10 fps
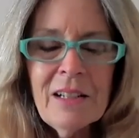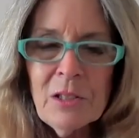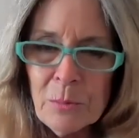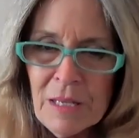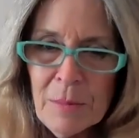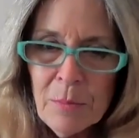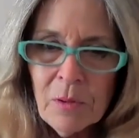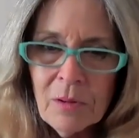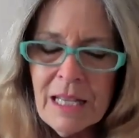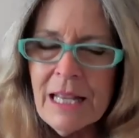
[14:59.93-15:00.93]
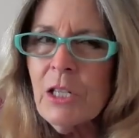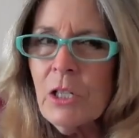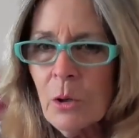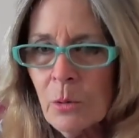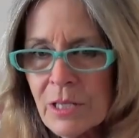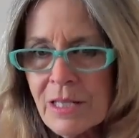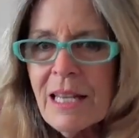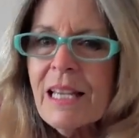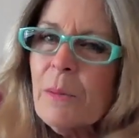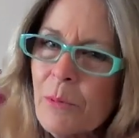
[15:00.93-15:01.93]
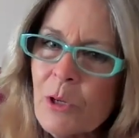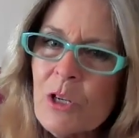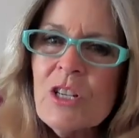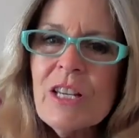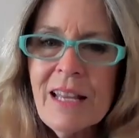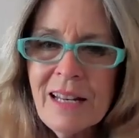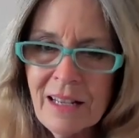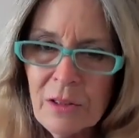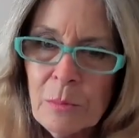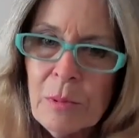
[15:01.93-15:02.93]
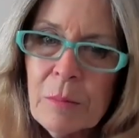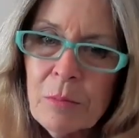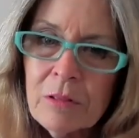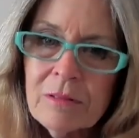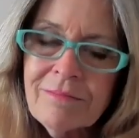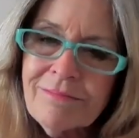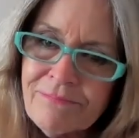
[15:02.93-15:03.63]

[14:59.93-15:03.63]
other people and noticing and appreciating other people.